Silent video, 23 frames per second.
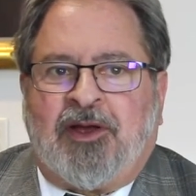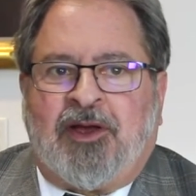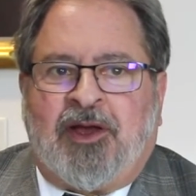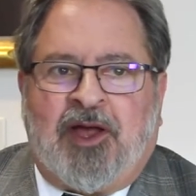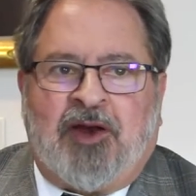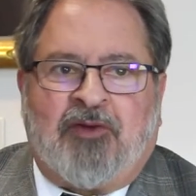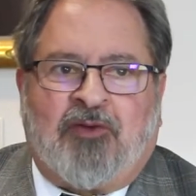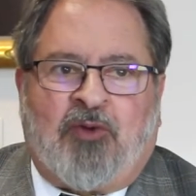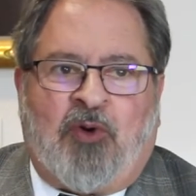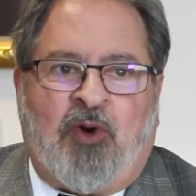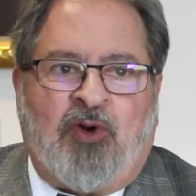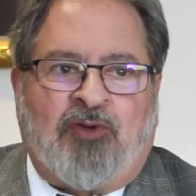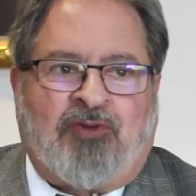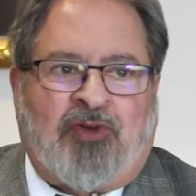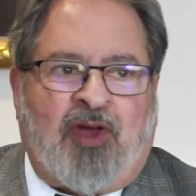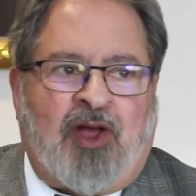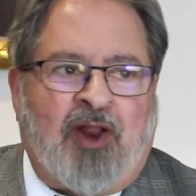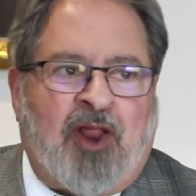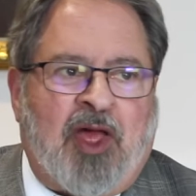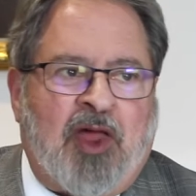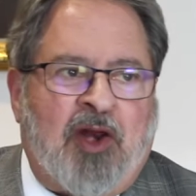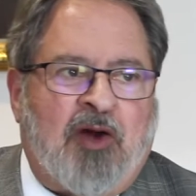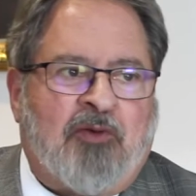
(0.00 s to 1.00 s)
And of course, I
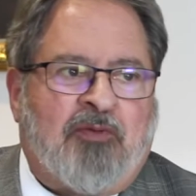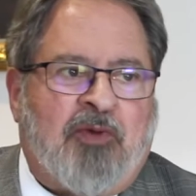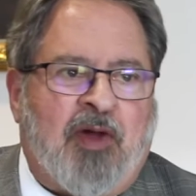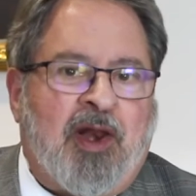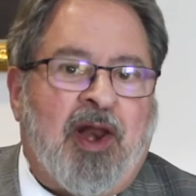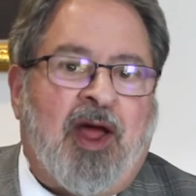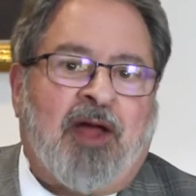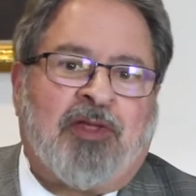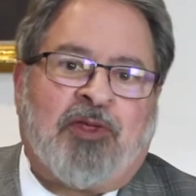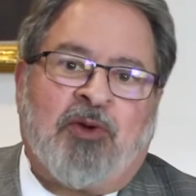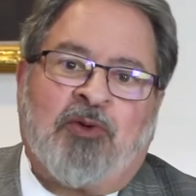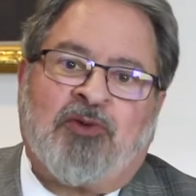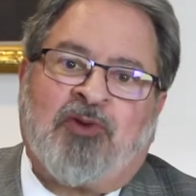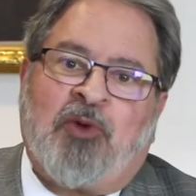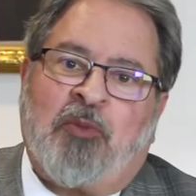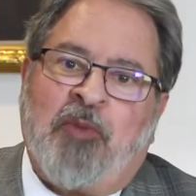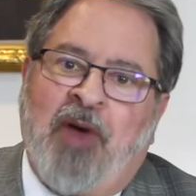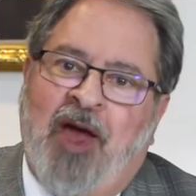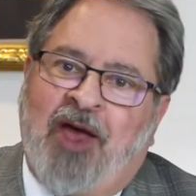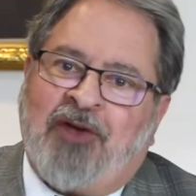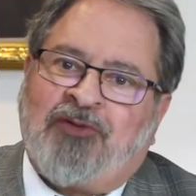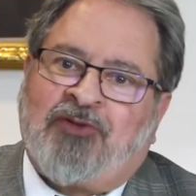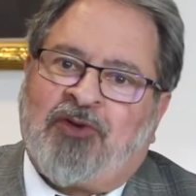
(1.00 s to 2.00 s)
later found out there was a
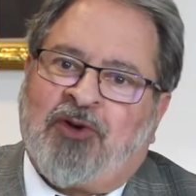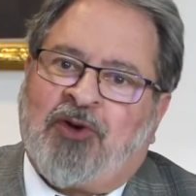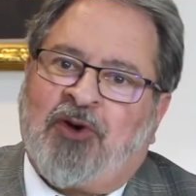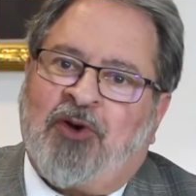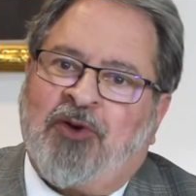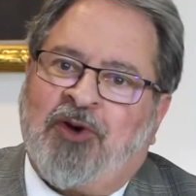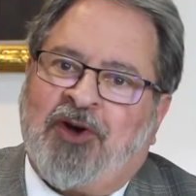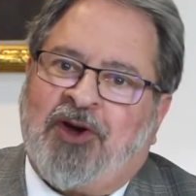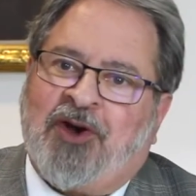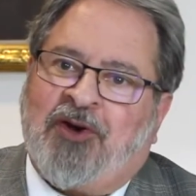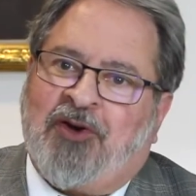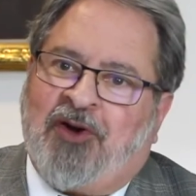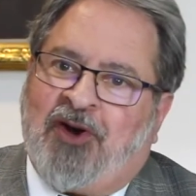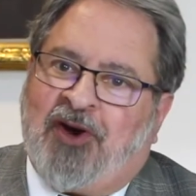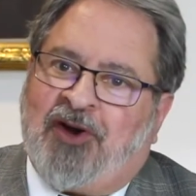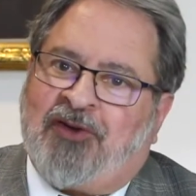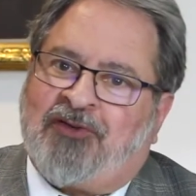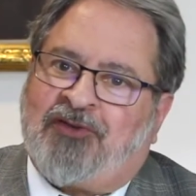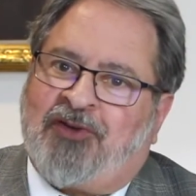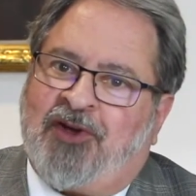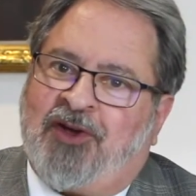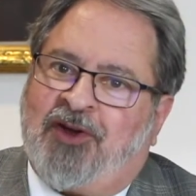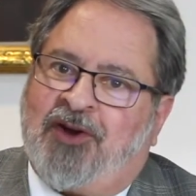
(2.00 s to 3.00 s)
massacre in Deir
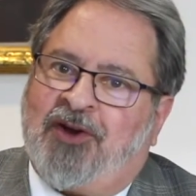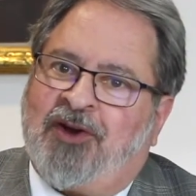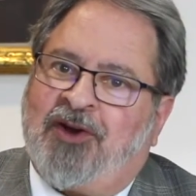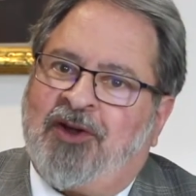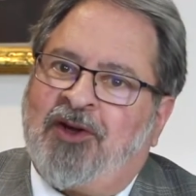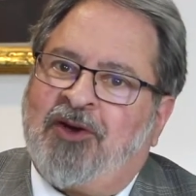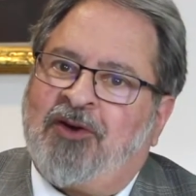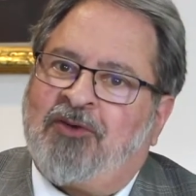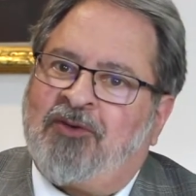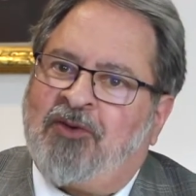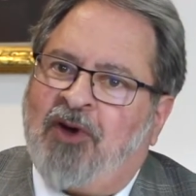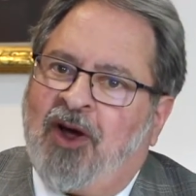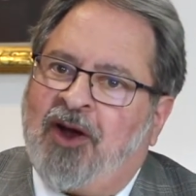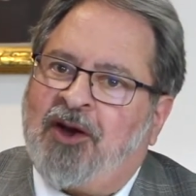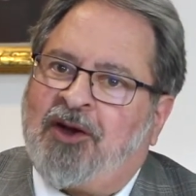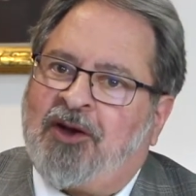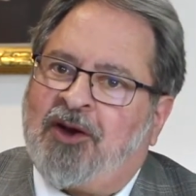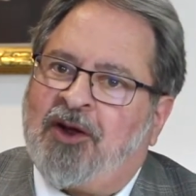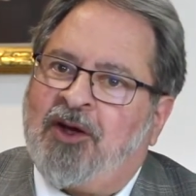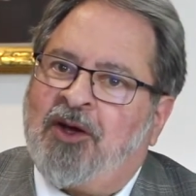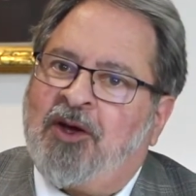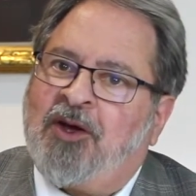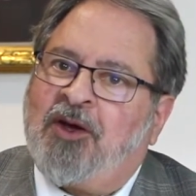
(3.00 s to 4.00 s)
Yassin,
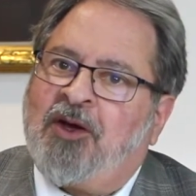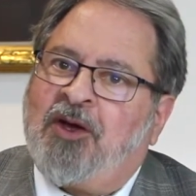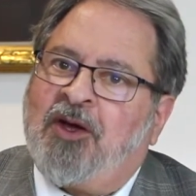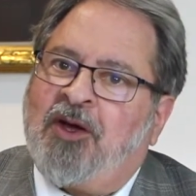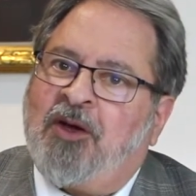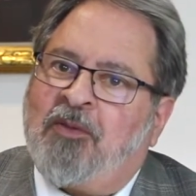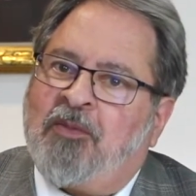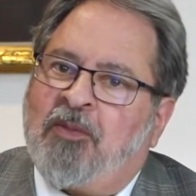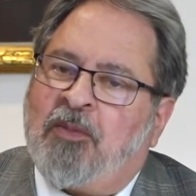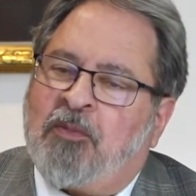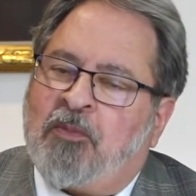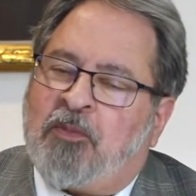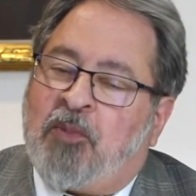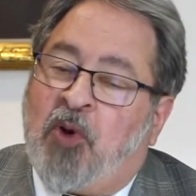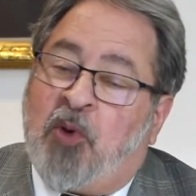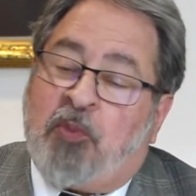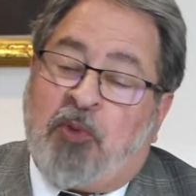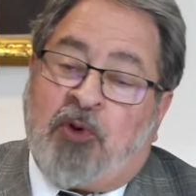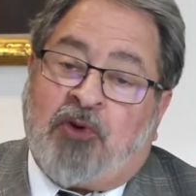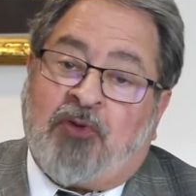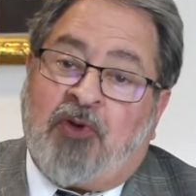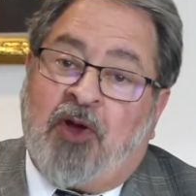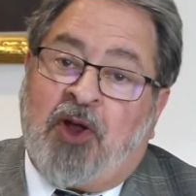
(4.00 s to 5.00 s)
right?
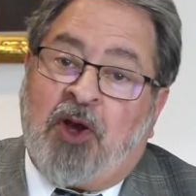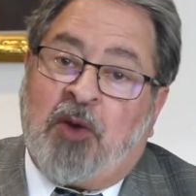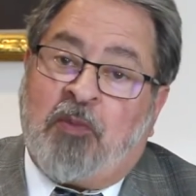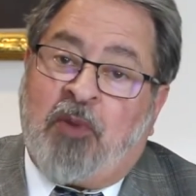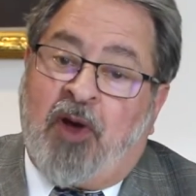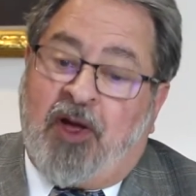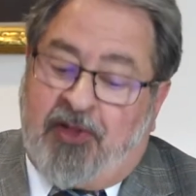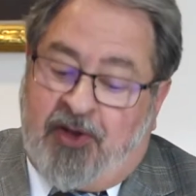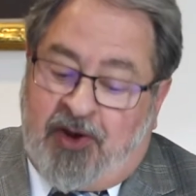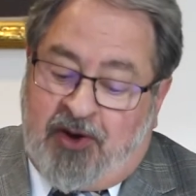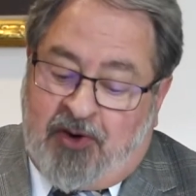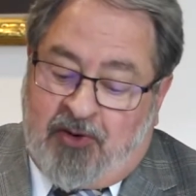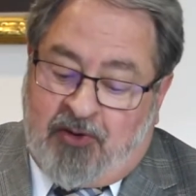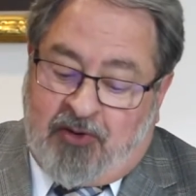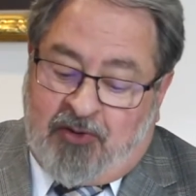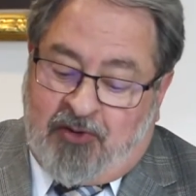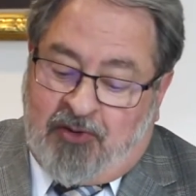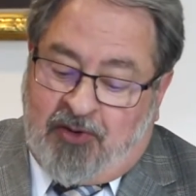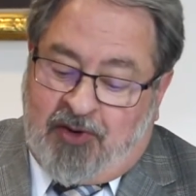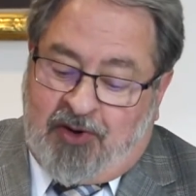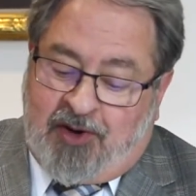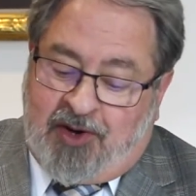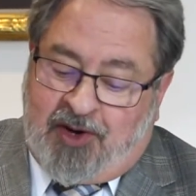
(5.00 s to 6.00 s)
Perpetrated by the
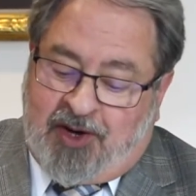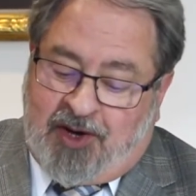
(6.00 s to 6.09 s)
Irgun,